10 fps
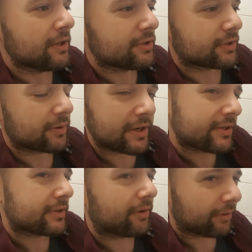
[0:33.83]
So
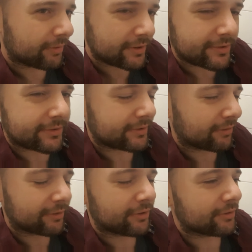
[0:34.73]
is all of this
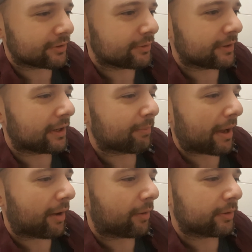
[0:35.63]
stuff that you're doing
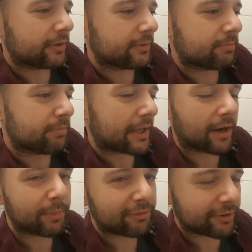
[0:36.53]
about
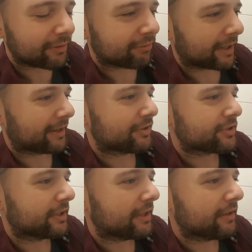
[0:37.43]
becoming
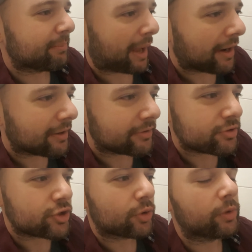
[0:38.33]
financially
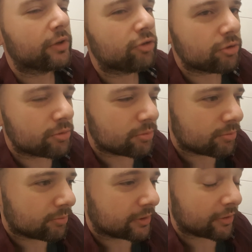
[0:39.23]
independent so that you
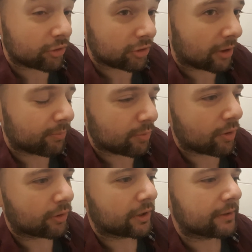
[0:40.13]
can stop
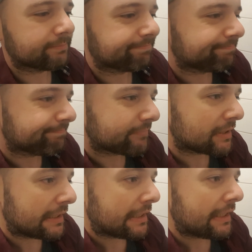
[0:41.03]
working?
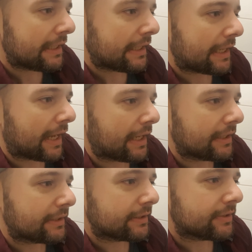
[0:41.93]

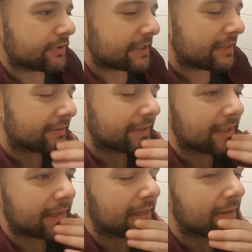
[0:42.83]
And see, the
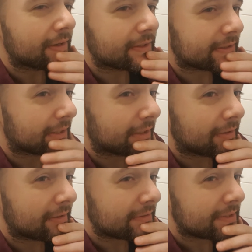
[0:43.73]
thing here is that
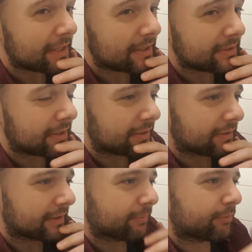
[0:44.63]
this is actually, I
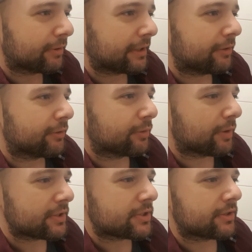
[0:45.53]
think, a pretty good
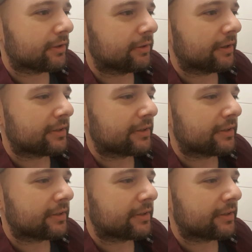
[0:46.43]
question.